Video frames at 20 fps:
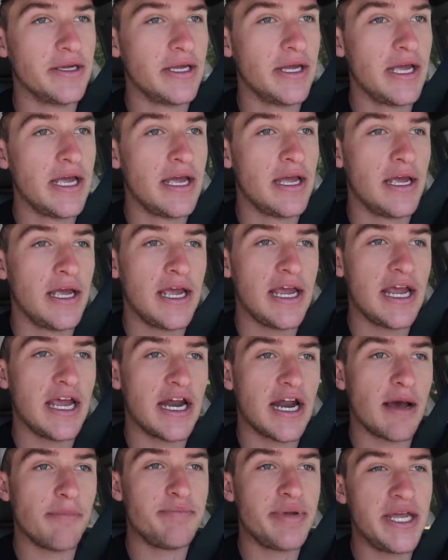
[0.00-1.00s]
And
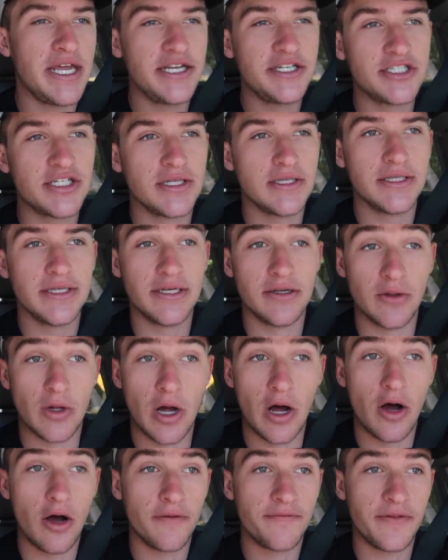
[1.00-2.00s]
I pitch a little
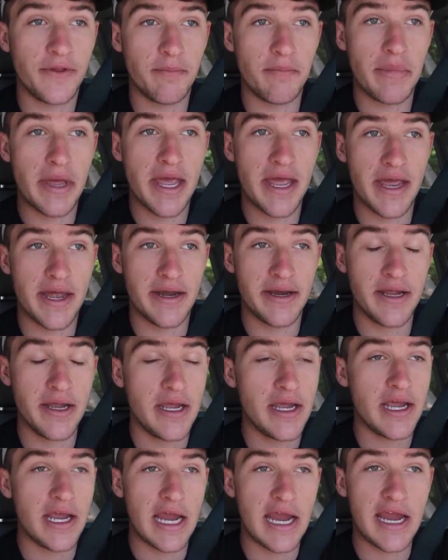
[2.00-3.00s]
off the bed.
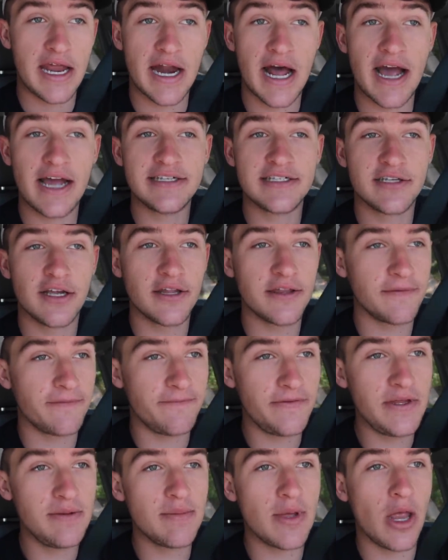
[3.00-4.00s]
And I saw the
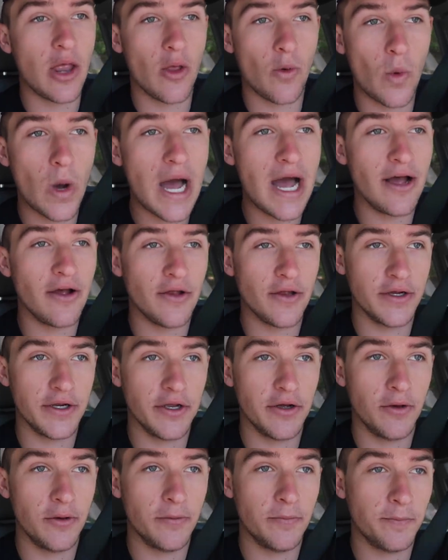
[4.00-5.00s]
female a while
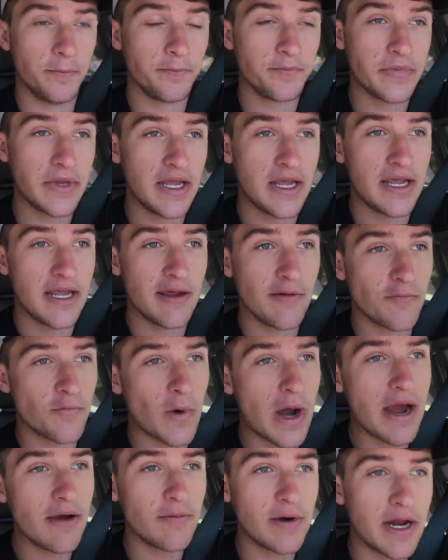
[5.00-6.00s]
ago, and
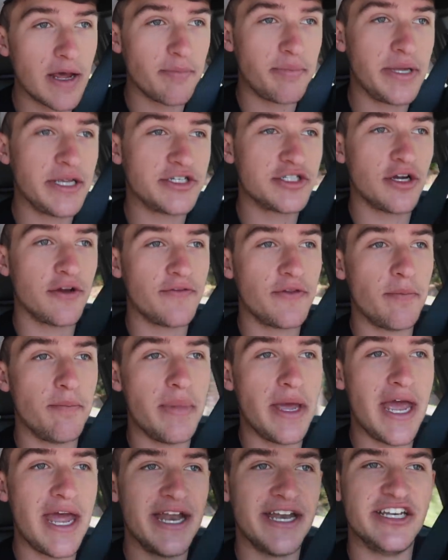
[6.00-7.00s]
right when I pitch off the
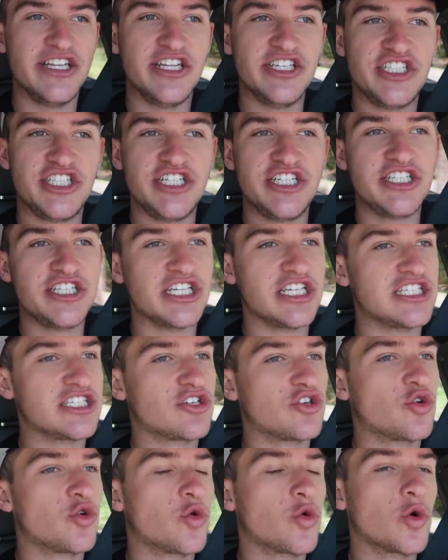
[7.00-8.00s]
bed, she
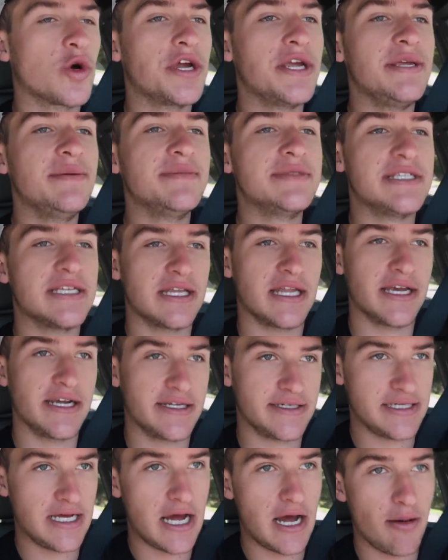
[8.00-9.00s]
just creams it like
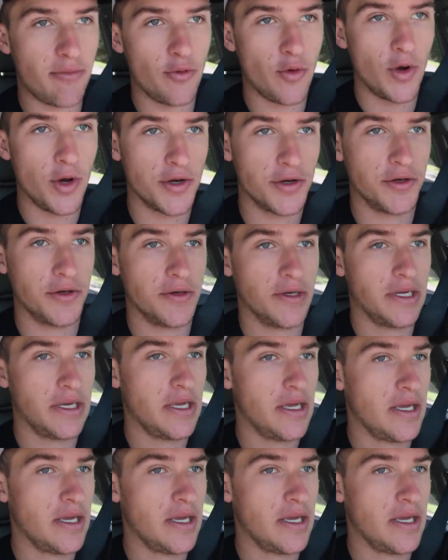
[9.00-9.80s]
a topwater.